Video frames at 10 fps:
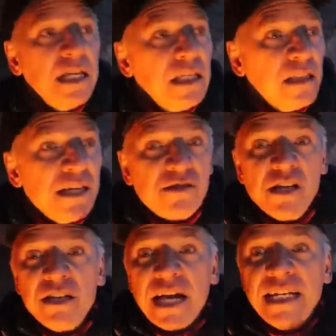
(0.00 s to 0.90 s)
He
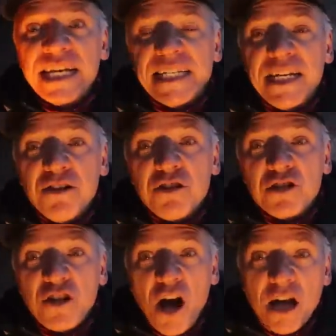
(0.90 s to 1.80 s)
listened and he could hear
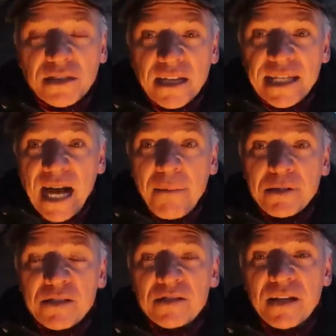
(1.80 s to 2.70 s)
the dogs on the
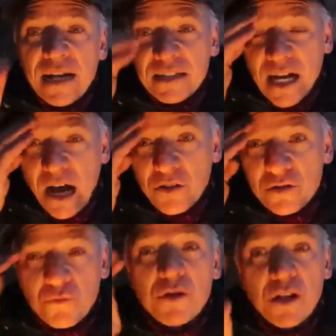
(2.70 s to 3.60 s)
opposite side of the
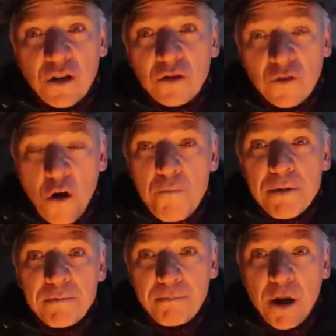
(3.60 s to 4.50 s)
house where the
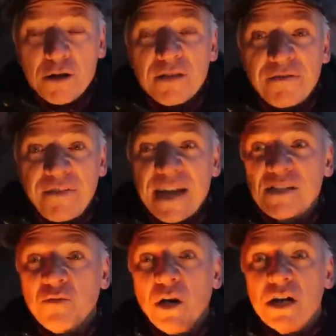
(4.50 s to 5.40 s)
open part of the
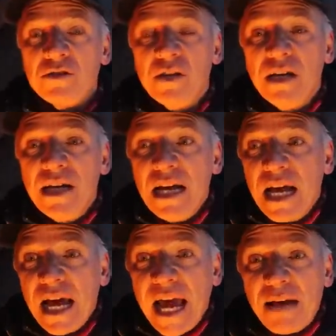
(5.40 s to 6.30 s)
fence was.
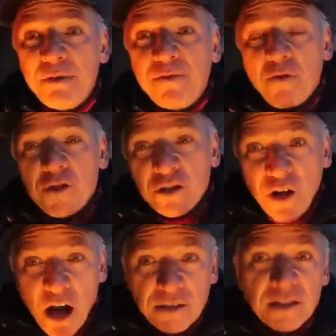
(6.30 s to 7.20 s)
And before the
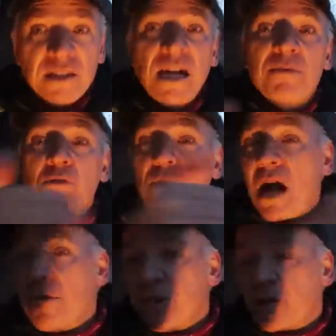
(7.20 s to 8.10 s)
dogs could come
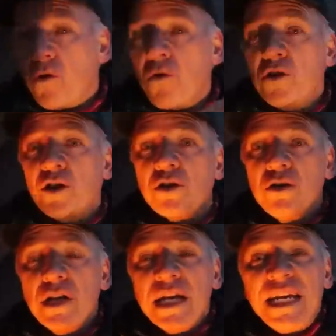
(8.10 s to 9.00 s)
around the corner,
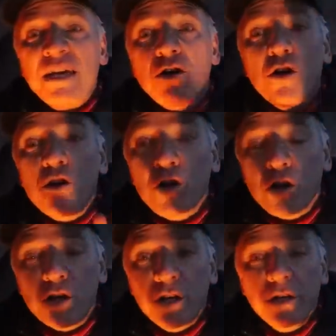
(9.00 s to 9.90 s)
he
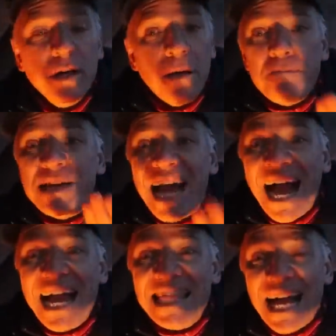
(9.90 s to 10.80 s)
heard
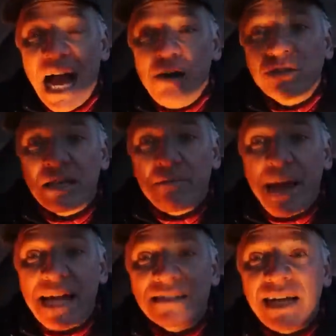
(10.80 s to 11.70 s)
behind the house, on the
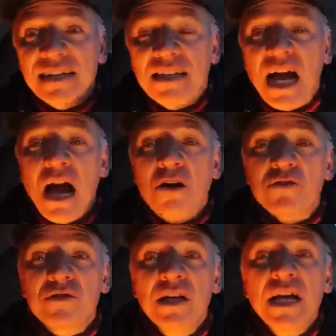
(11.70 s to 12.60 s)
back side of the
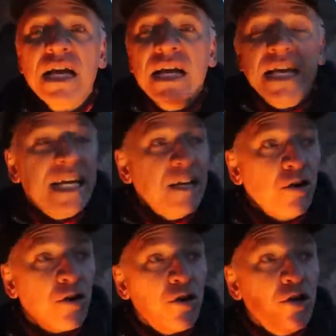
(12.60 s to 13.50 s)
house, he
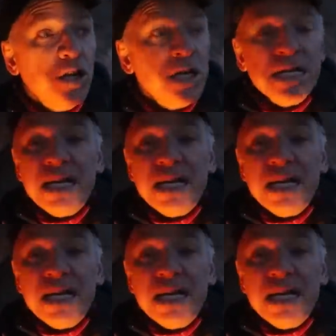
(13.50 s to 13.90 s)
heard